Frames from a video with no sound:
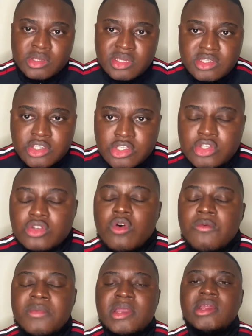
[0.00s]
There's so
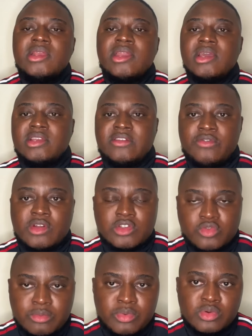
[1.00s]
many negative records
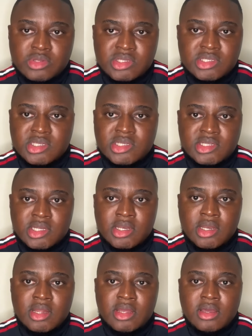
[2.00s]
we broke this season
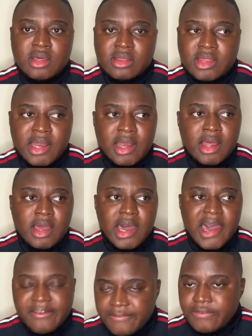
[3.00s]
that
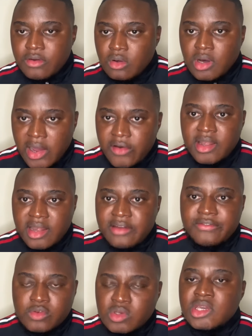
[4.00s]
I feel are
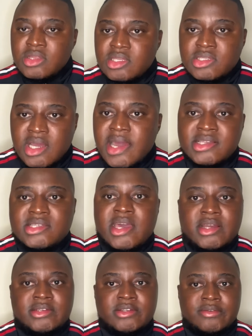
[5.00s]
enough to get this guy
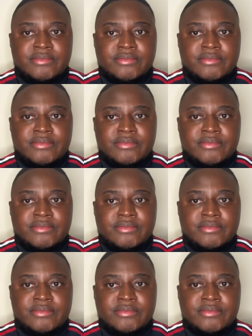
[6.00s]
sacked.